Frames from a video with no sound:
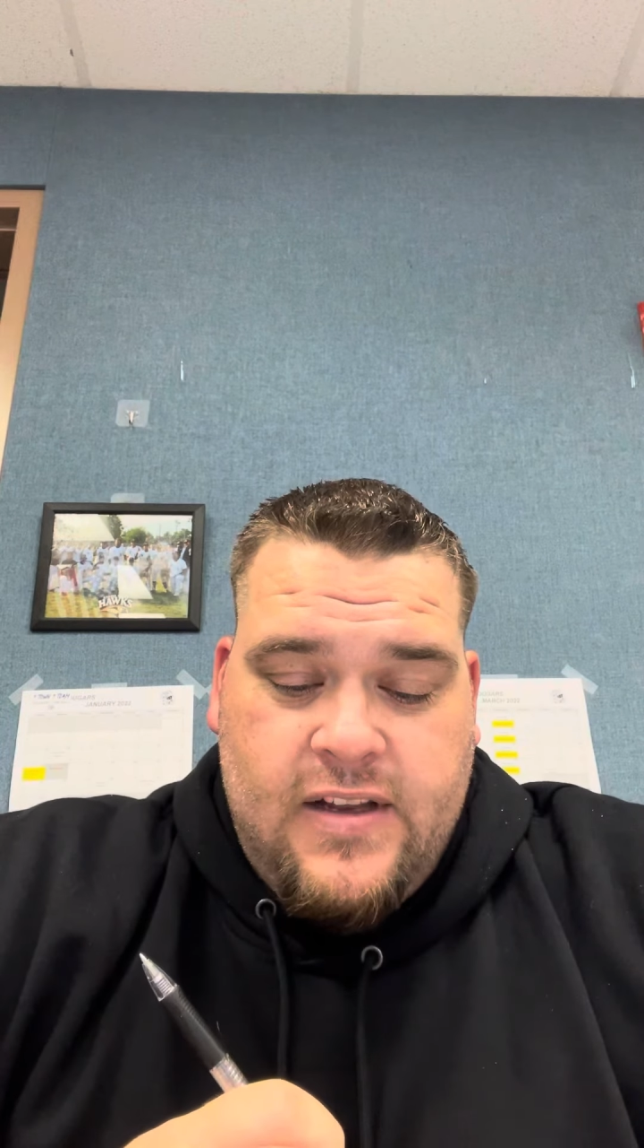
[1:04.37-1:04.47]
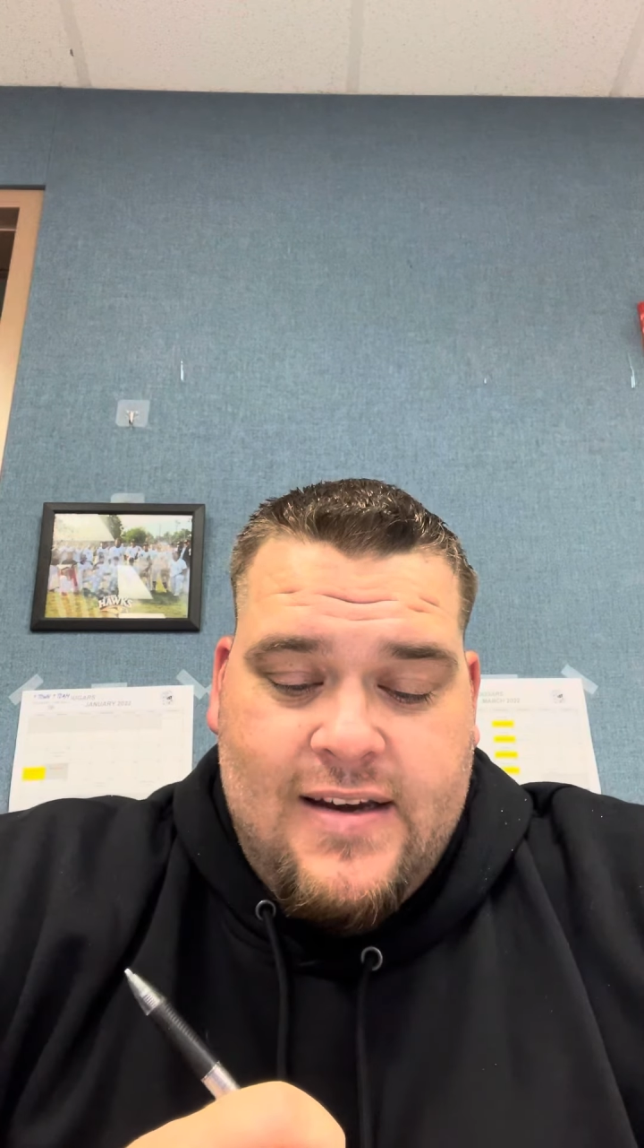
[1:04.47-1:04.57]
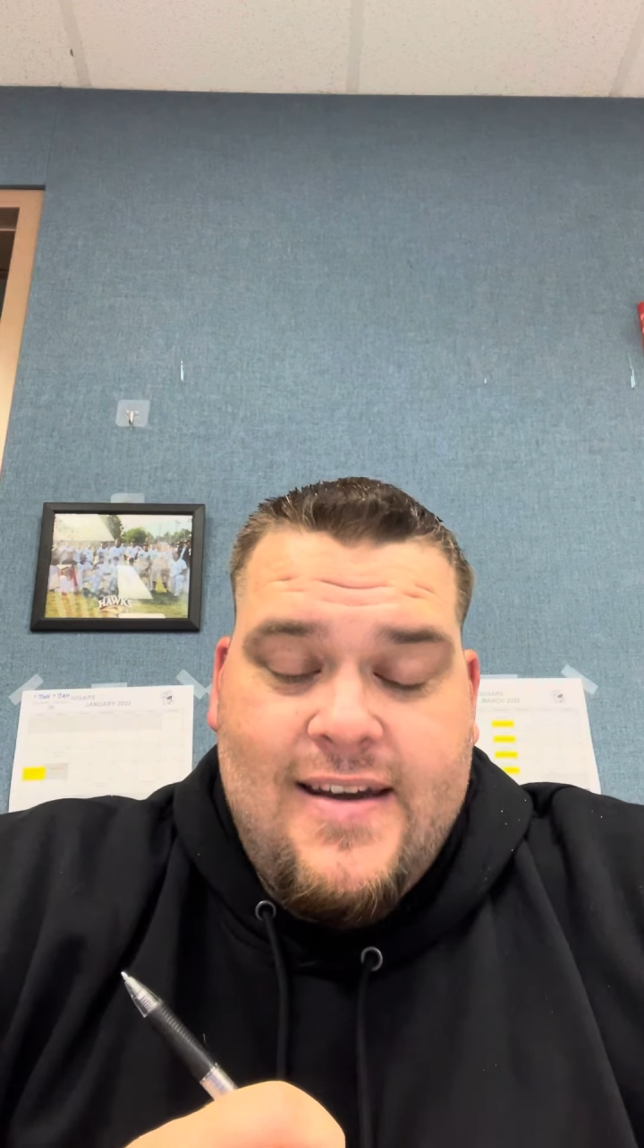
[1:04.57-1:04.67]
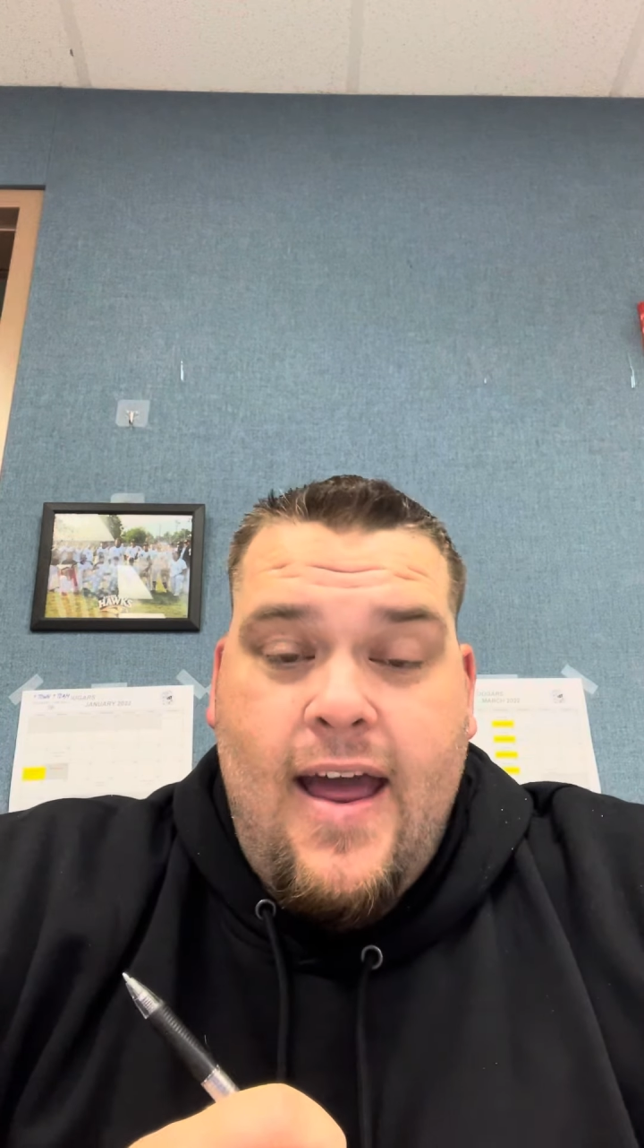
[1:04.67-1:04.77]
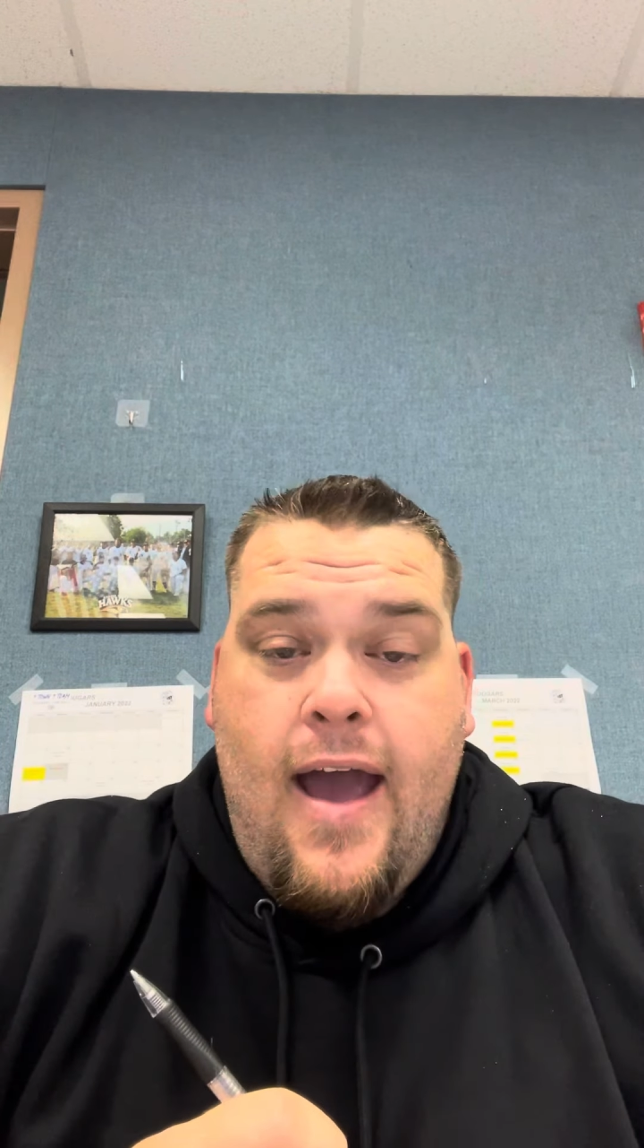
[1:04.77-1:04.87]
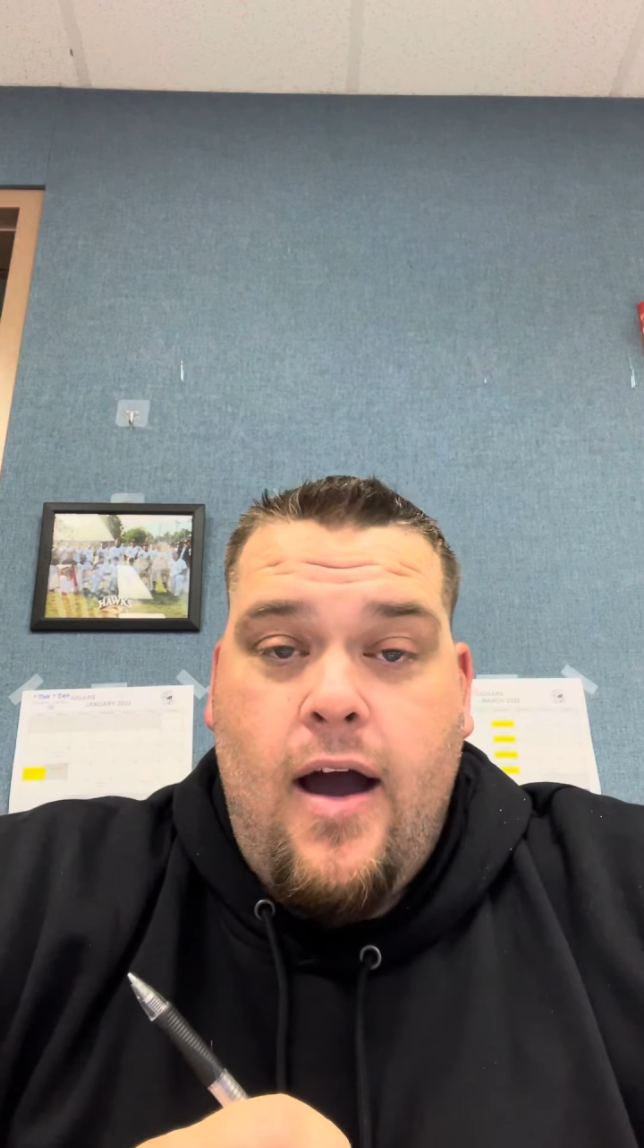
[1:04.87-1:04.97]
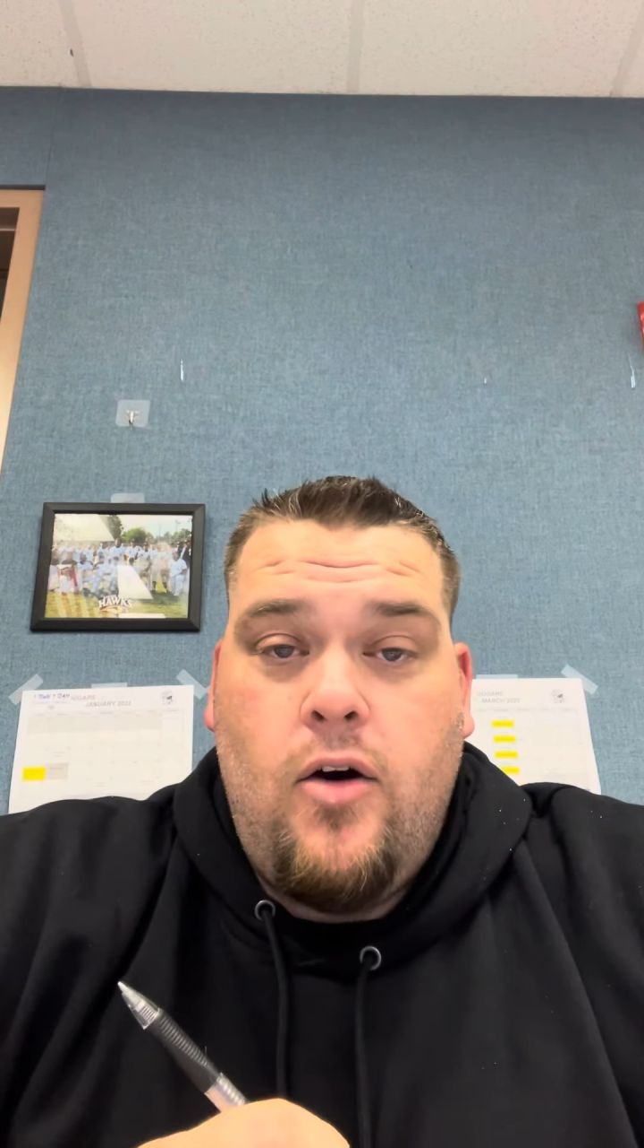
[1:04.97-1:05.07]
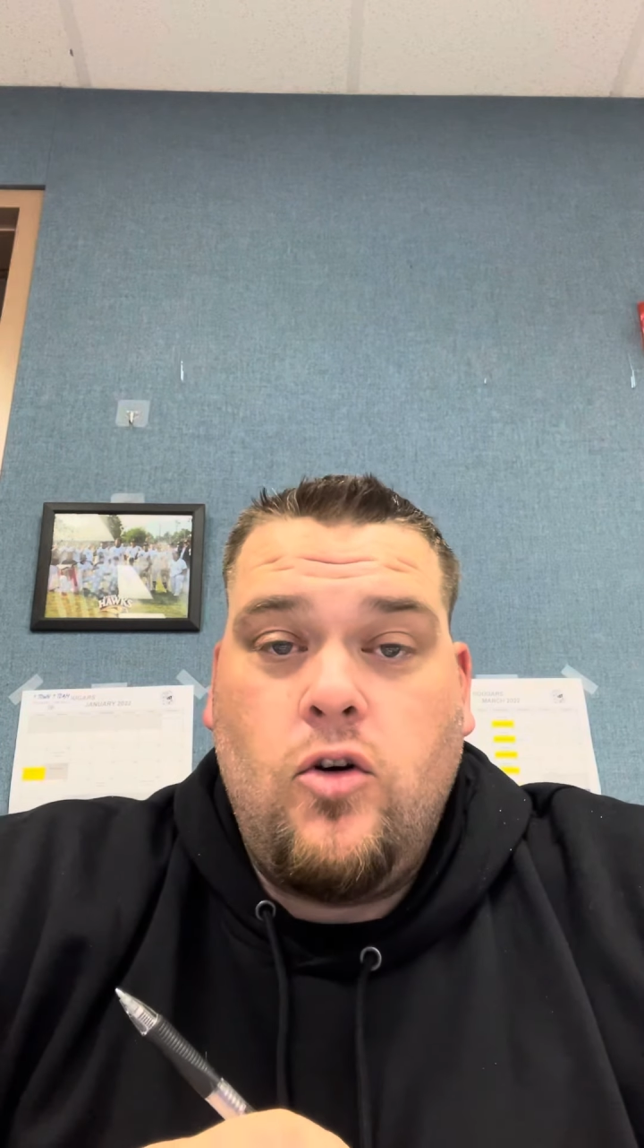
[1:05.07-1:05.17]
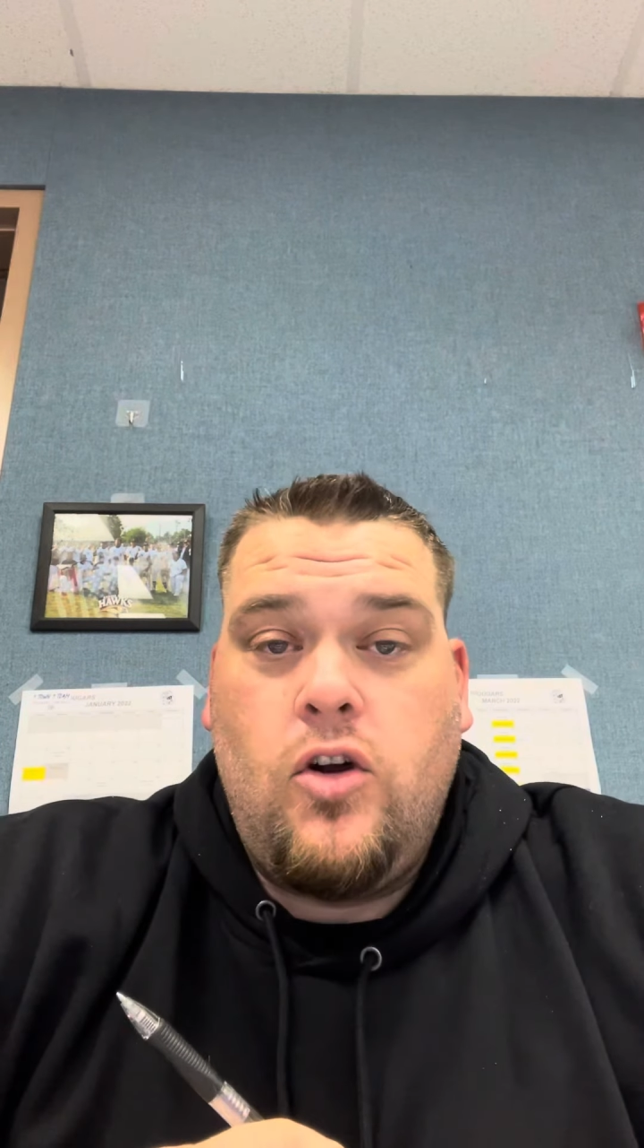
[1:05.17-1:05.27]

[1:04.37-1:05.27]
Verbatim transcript: now,